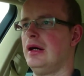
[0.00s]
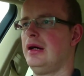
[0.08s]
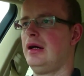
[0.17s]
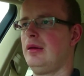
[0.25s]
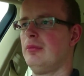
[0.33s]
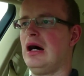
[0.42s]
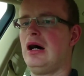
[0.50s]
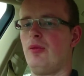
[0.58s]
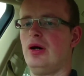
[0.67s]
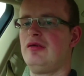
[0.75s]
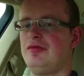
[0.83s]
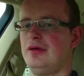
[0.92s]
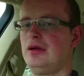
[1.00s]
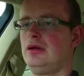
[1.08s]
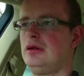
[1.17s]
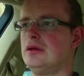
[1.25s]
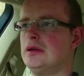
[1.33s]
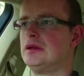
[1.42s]

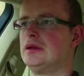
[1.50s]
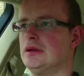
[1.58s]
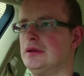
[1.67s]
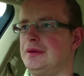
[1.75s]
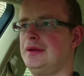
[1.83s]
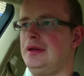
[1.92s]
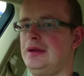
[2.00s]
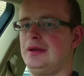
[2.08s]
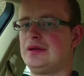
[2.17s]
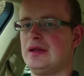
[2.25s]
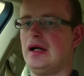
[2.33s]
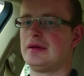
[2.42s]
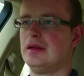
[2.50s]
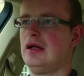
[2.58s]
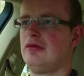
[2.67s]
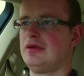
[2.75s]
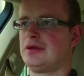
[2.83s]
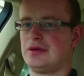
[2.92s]
However, the
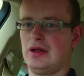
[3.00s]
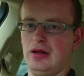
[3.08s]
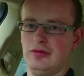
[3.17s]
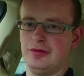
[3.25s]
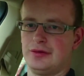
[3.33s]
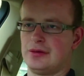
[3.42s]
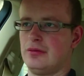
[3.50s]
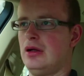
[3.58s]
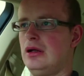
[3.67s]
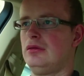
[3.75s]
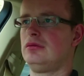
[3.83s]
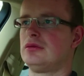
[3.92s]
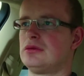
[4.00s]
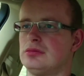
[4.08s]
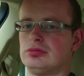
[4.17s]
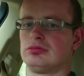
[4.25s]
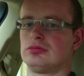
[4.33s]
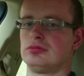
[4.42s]
sat-nav itself is around,
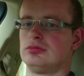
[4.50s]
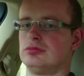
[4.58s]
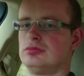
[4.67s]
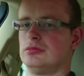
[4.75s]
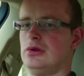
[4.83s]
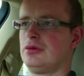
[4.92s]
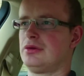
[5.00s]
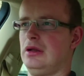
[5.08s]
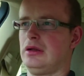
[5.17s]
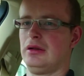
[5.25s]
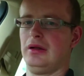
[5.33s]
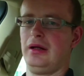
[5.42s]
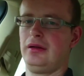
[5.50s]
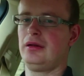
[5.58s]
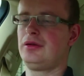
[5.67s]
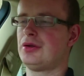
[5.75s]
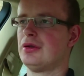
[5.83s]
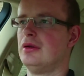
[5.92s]
looks like an
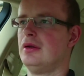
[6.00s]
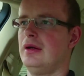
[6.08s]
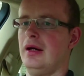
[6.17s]
8-inch.